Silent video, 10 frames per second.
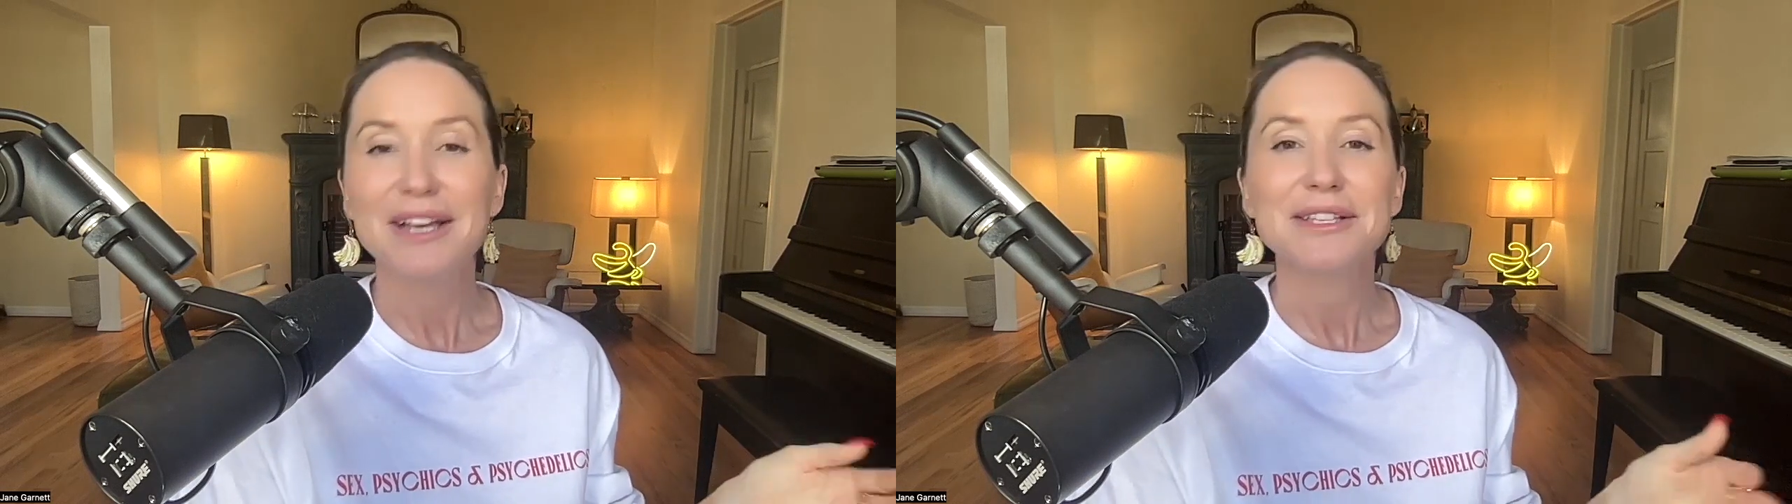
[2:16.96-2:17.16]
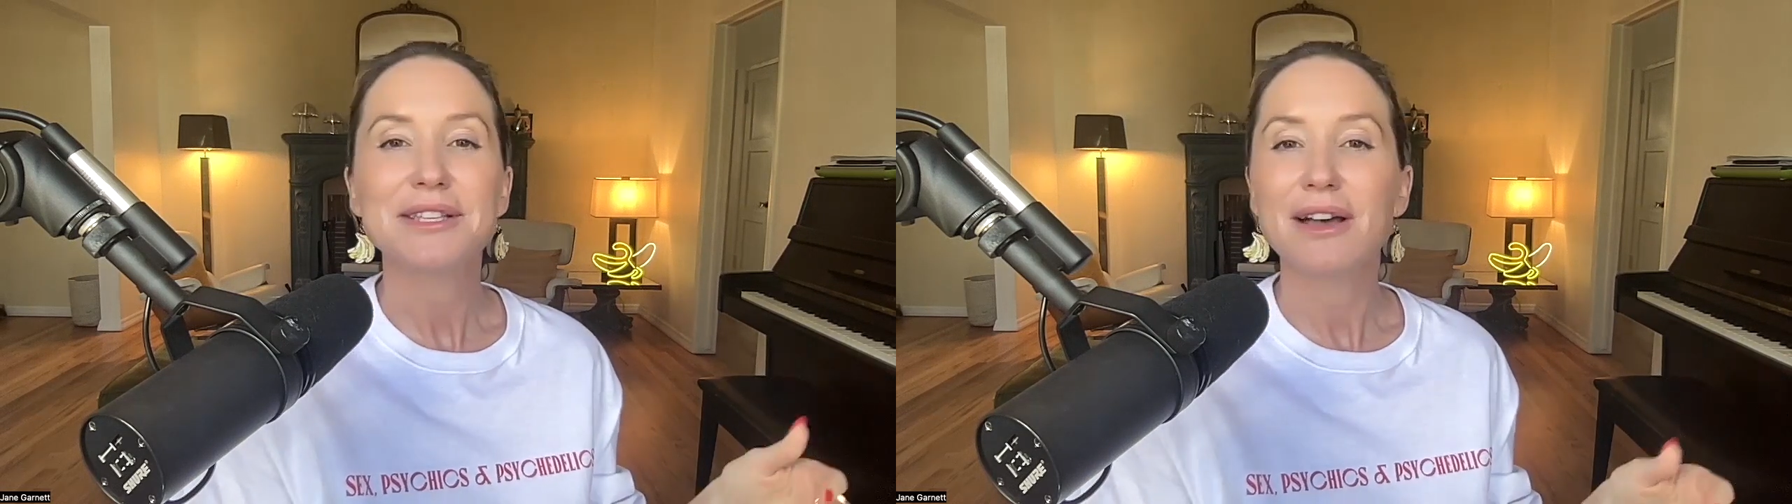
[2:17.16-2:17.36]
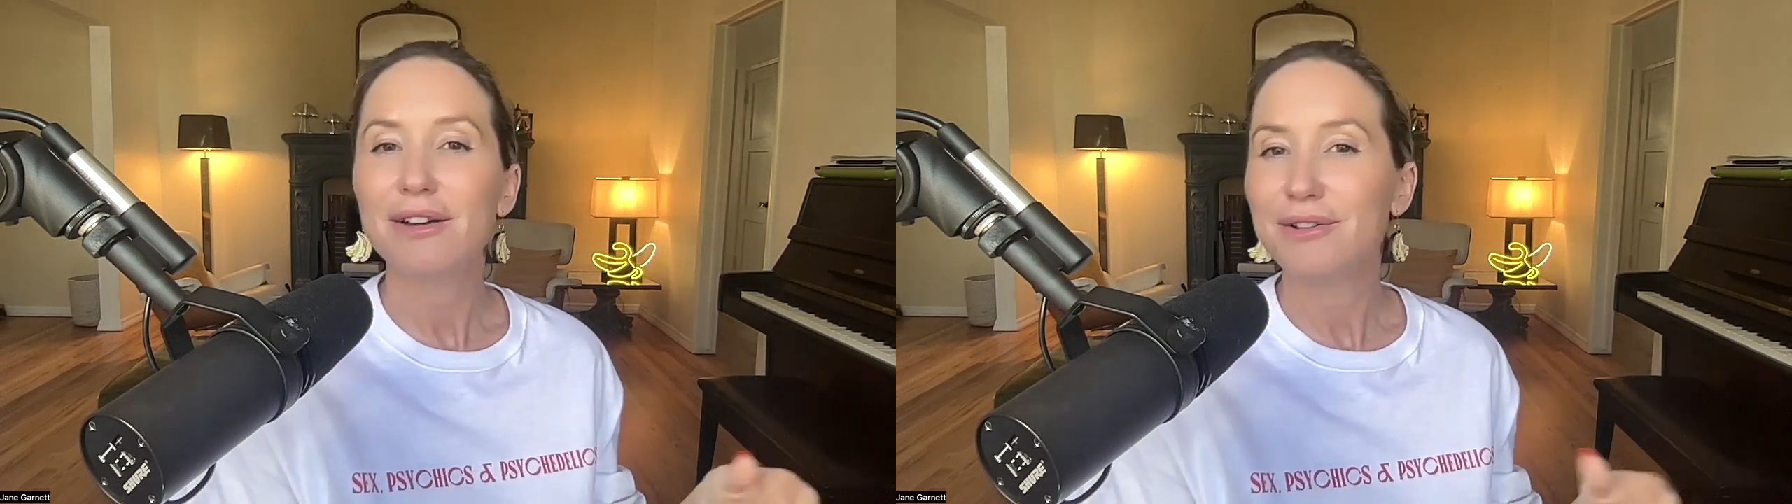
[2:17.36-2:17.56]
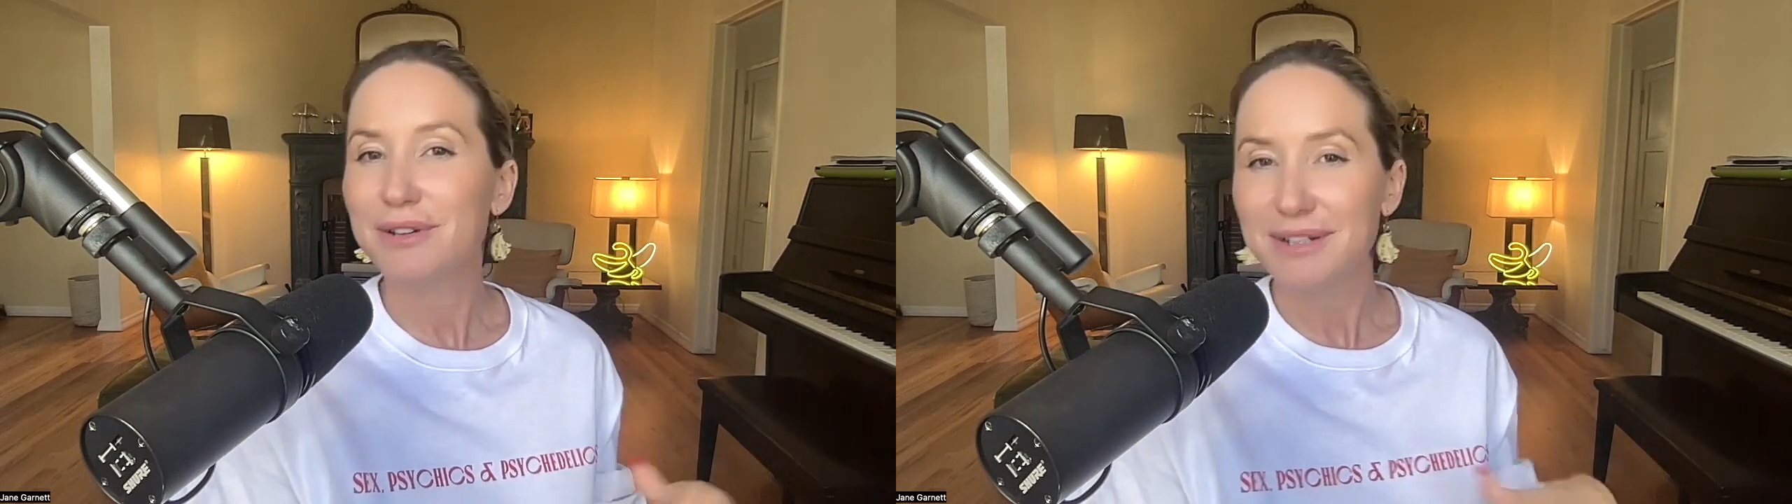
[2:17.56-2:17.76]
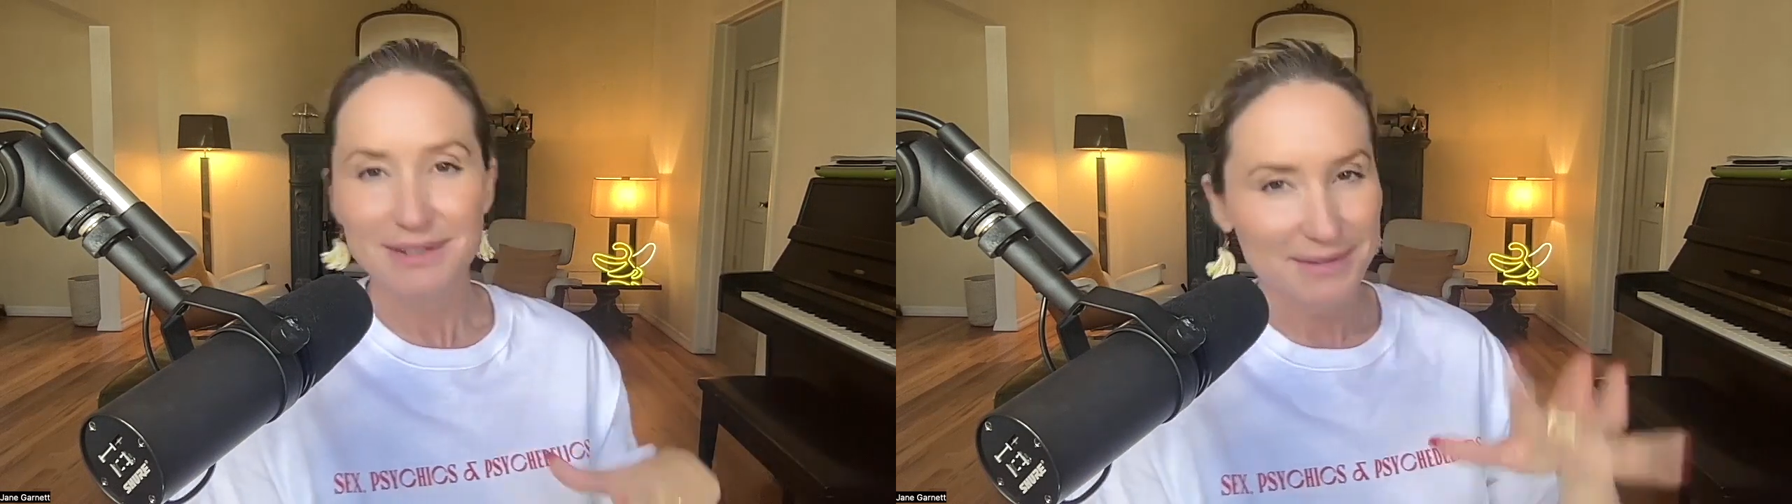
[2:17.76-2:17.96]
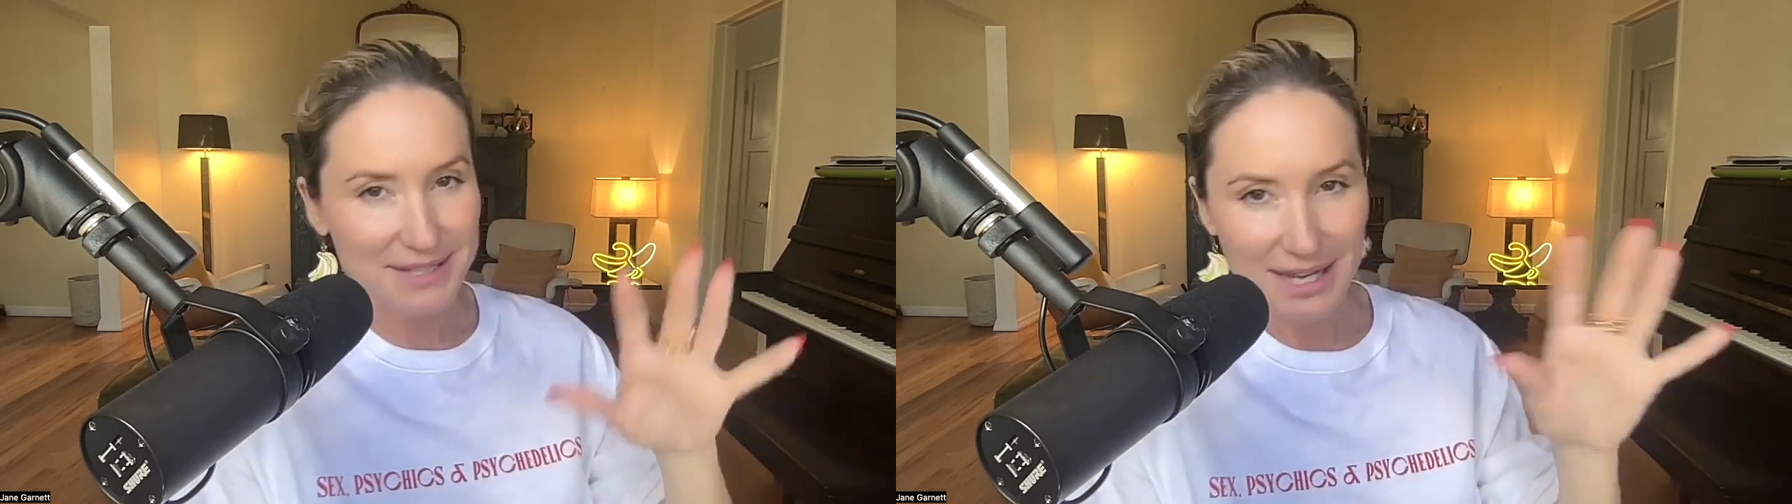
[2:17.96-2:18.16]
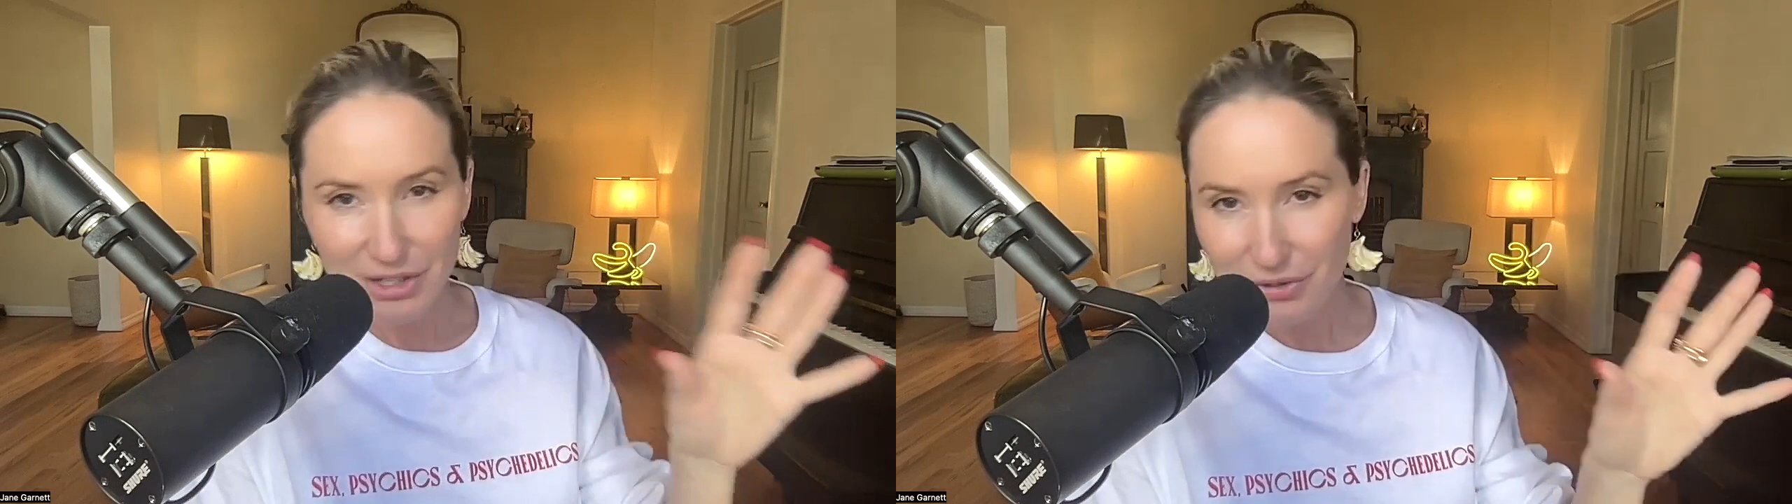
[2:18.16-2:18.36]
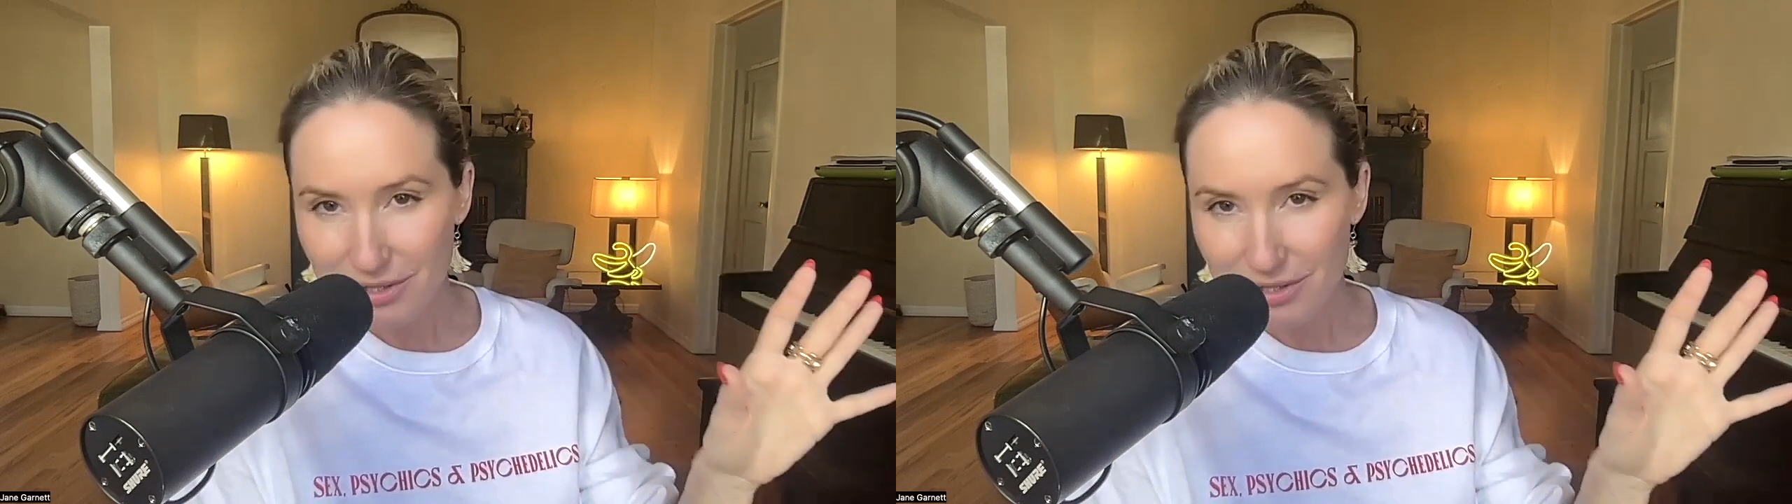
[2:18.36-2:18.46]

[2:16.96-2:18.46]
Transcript: So sexual